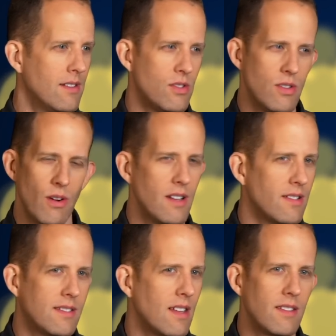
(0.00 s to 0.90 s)
Joy
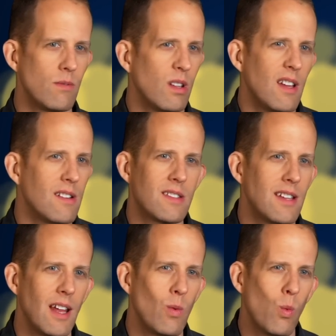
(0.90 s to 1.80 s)
just doesn't really
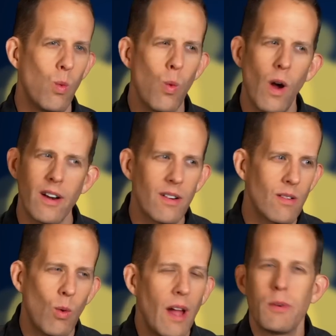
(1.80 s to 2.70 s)
understand what.
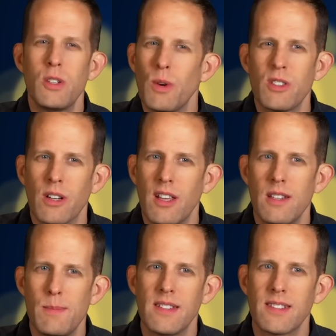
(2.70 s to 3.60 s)
Why would you want your kid
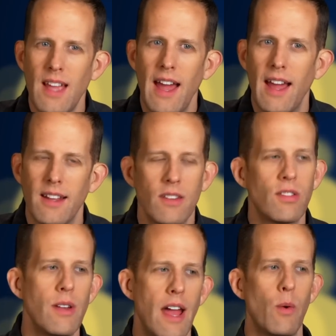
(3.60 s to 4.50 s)
to be sad? And
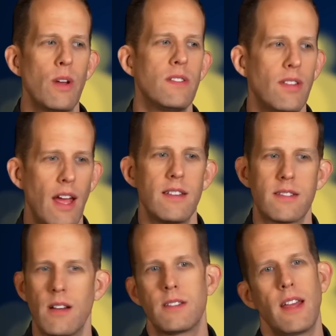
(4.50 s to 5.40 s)
so now, when sadness
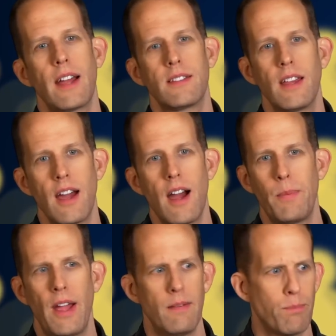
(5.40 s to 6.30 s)
starts acting
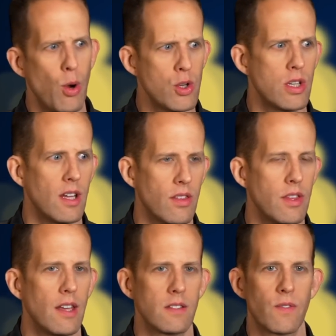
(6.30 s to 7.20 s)
up and pushing things